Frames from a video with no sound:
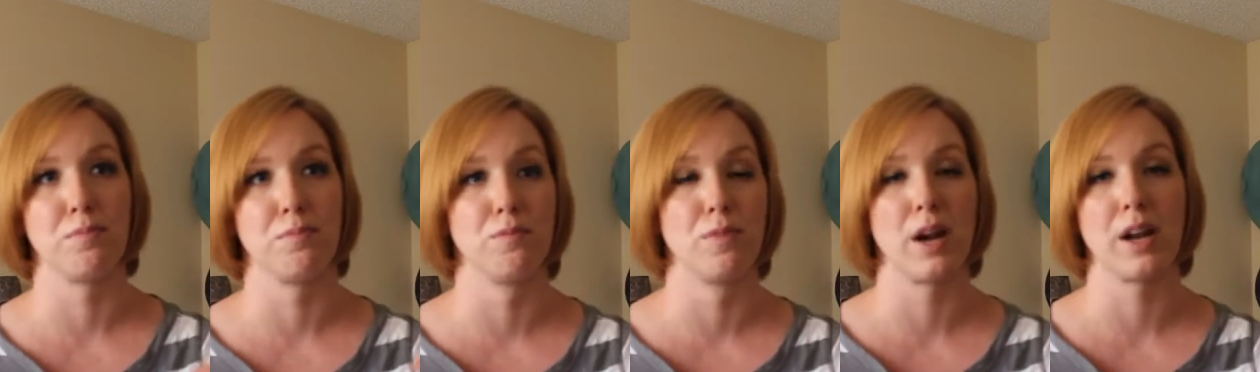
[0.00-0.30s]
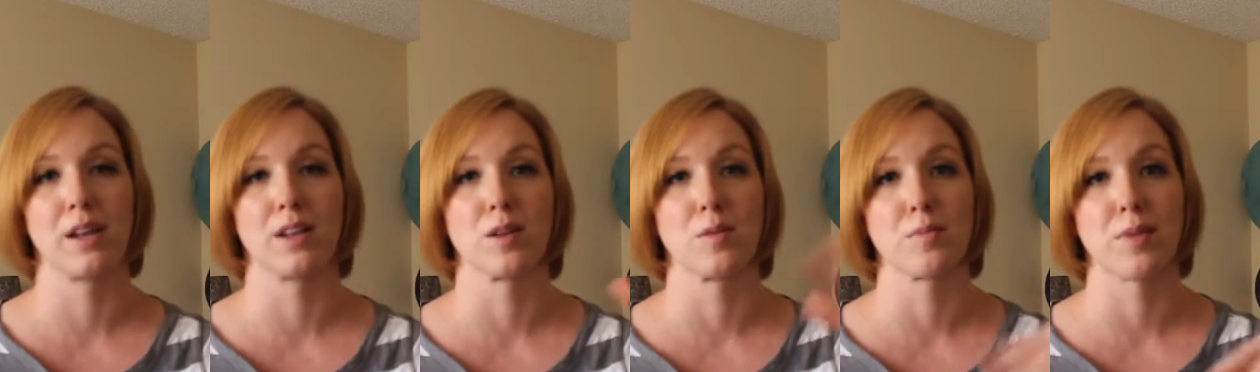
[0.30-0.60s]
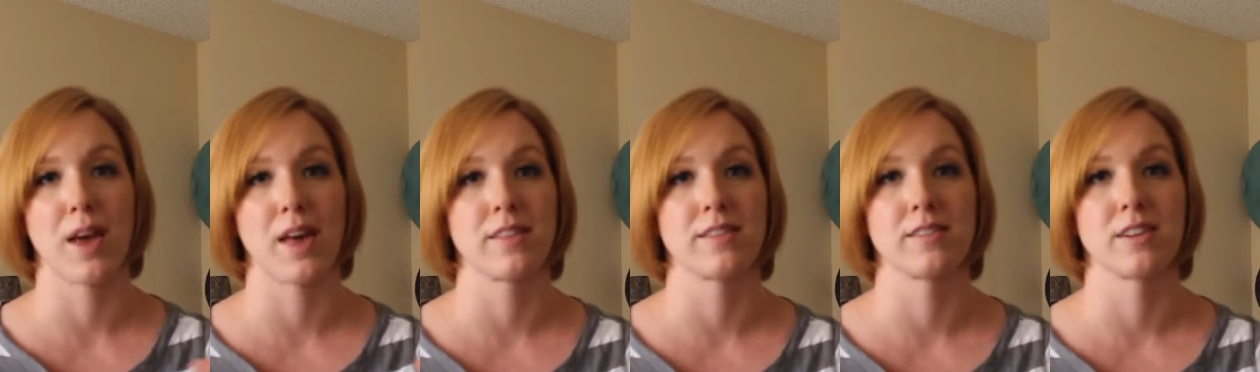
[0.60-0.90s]
regular
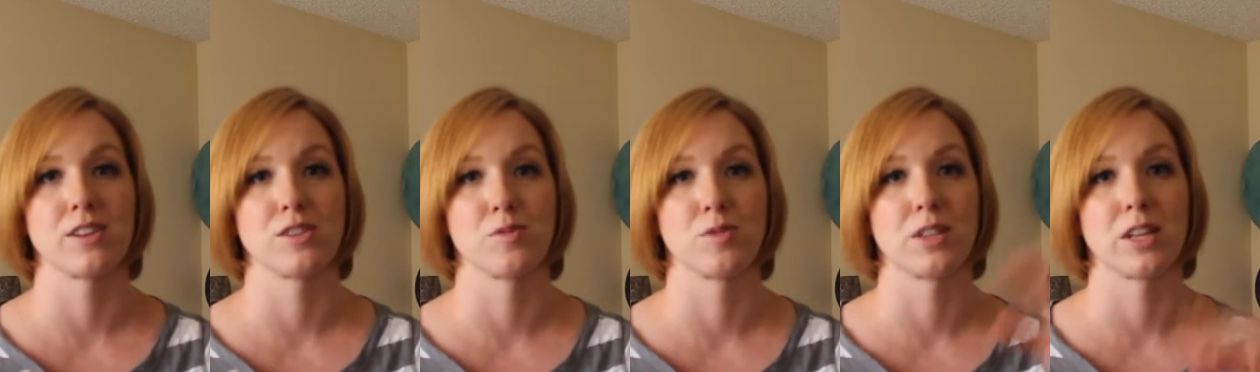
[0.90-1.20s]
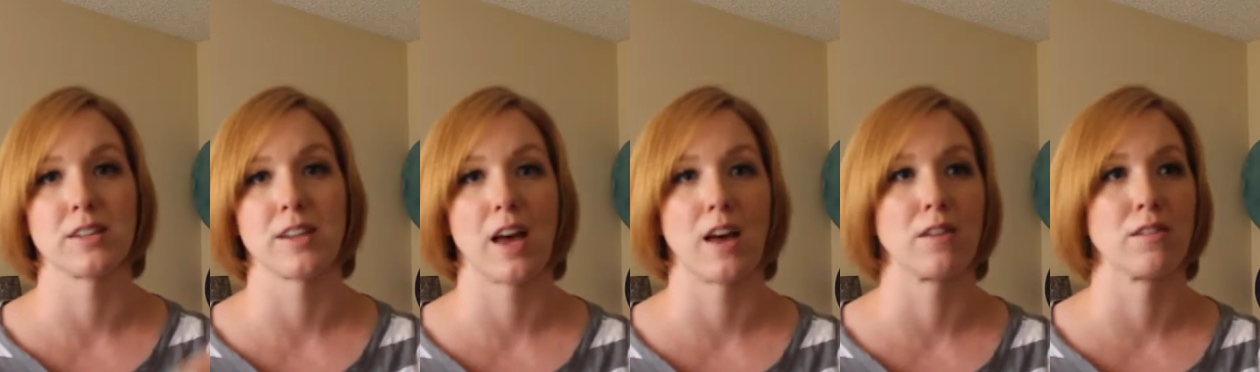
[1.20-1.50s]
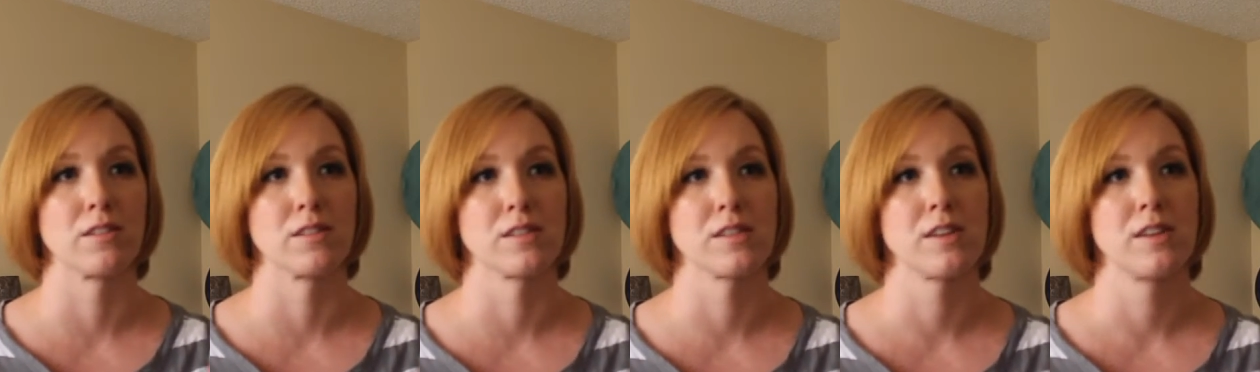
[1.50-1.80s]
bath section with the
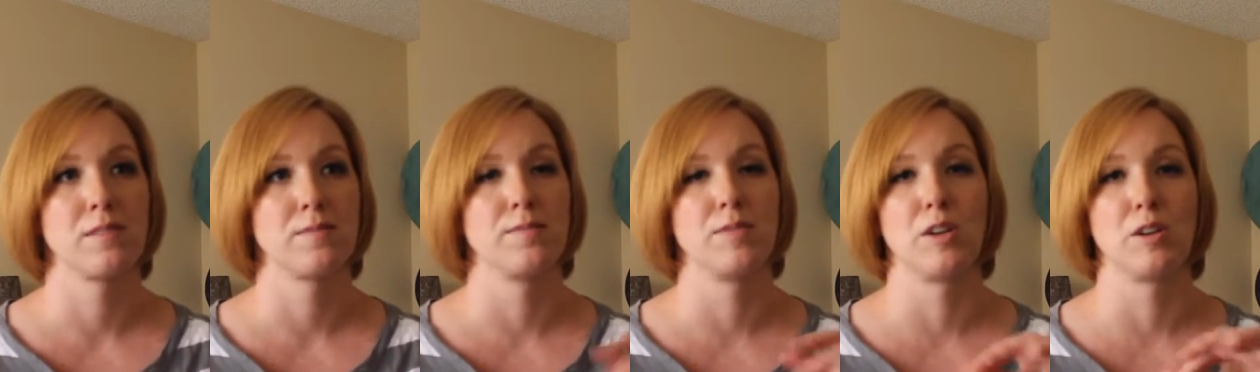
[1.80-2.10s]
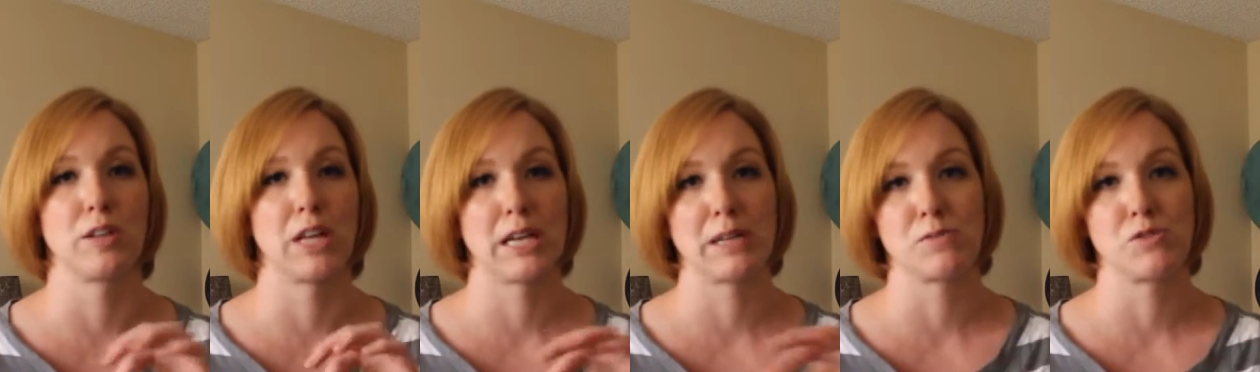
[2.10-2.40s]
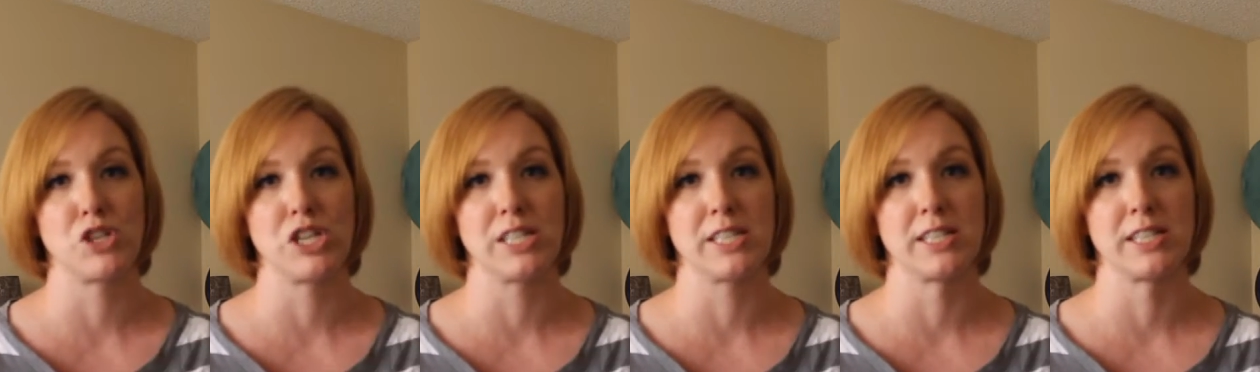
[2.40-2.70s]
towels near like
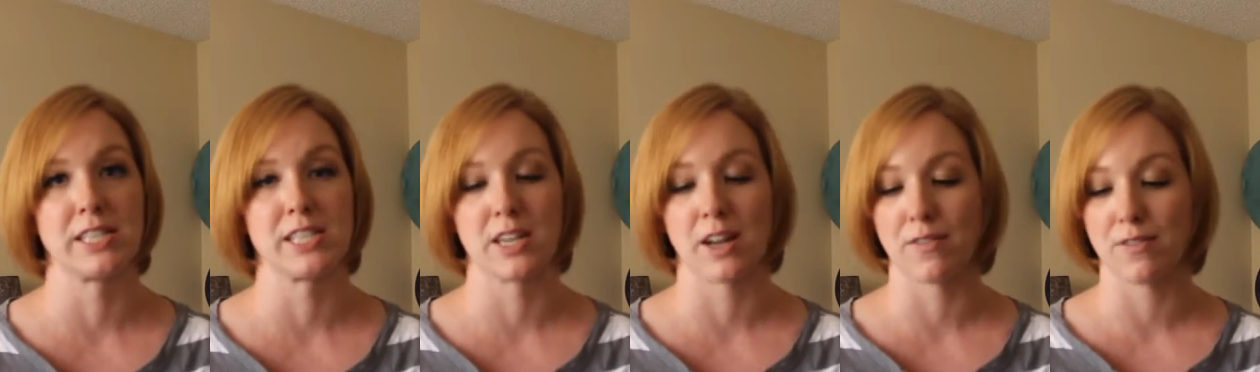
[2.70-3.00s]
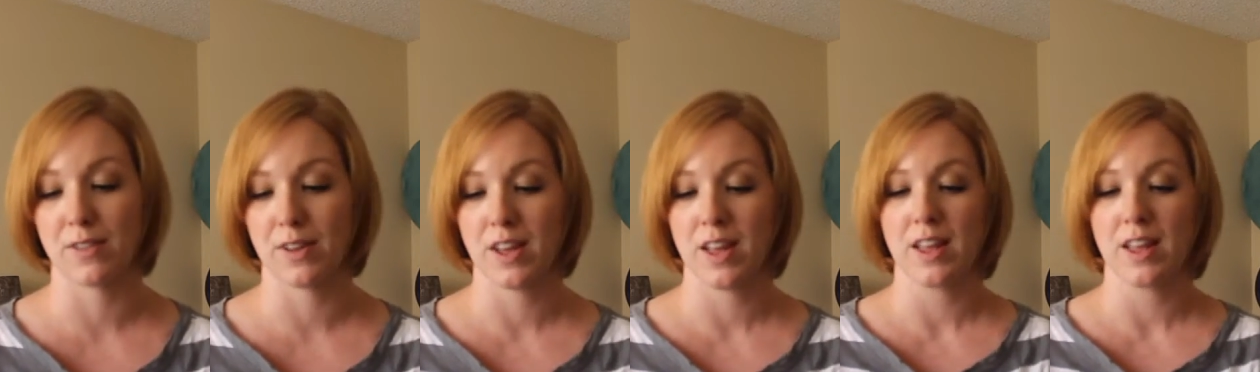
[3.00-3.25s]
sheets and stuff.